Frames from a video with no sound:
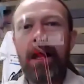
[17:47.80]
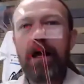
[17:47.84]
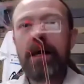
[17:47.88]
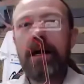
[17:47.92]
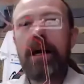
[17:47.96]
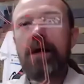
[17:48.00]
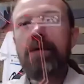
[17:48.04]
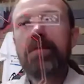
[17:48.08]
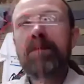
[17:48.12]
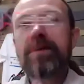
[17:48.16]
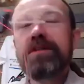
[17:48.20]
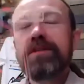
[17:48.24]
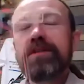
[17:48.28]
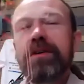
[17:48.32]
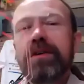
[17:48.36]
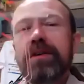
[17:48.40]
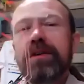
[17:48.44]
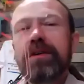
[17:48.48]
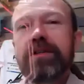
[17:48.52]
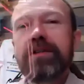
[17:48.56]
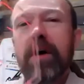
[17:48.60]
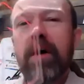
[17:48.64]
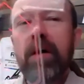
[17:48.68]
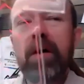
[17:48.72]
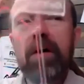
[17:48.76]
Cohen took
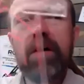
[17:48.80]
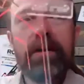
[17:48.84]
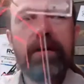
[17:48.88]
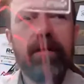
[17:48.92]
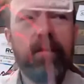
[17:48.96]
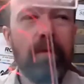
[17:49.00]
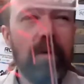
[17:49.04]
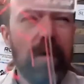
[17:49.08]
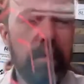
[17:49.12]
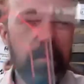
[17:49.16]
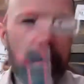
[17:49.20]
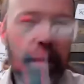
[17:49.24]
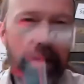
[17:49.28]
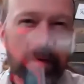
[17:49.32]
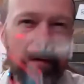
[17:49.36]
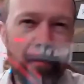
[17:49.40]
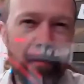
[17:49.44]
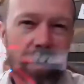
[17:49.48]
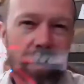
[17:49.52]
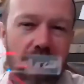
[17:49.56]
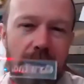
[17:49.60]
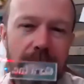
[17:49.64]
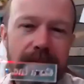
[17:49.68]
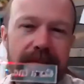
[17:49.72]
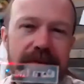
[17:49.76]
to heart what we
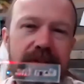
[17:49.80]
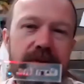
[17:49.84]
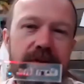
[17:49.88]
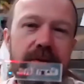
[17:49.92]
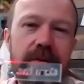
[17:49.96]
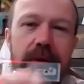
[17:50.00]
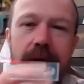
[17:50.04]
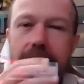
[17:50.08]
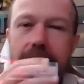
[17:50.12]
were up to